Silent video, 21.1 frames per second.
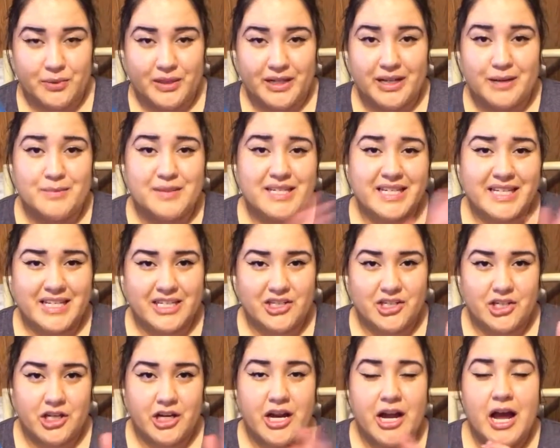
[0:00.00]
When it comes to
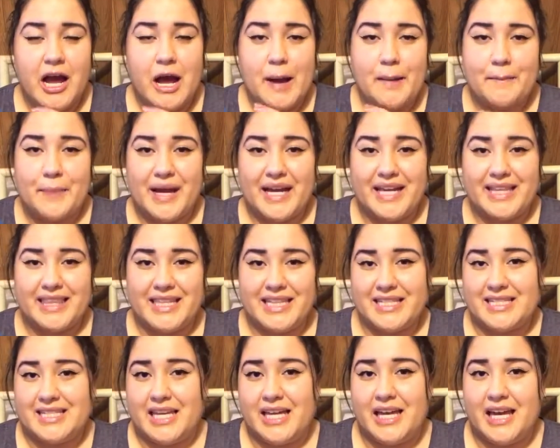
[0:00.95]
Easter, buying
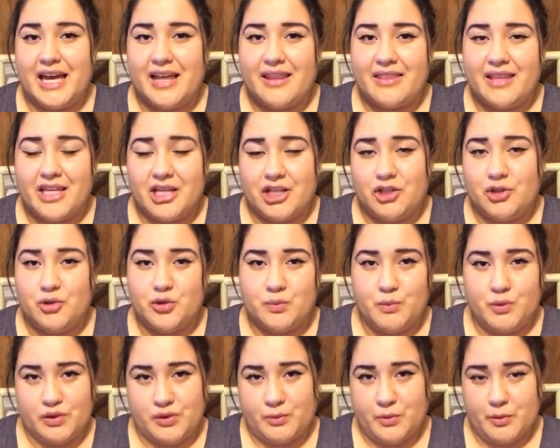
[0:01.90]
things that they could use
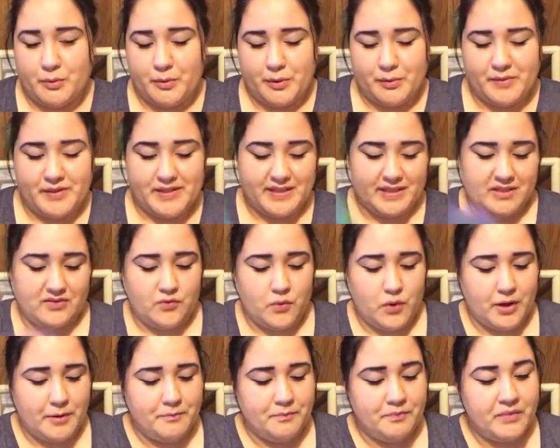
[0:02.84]
multiple purposes
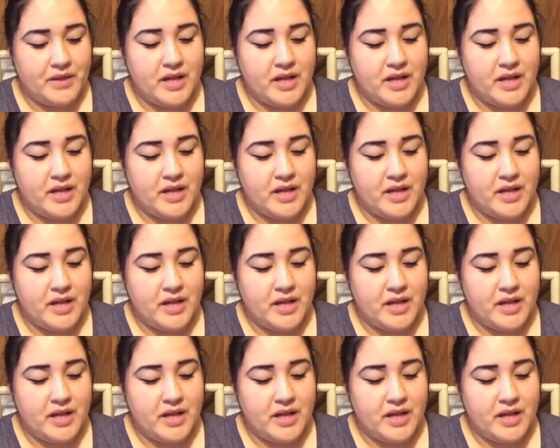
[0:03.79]
for.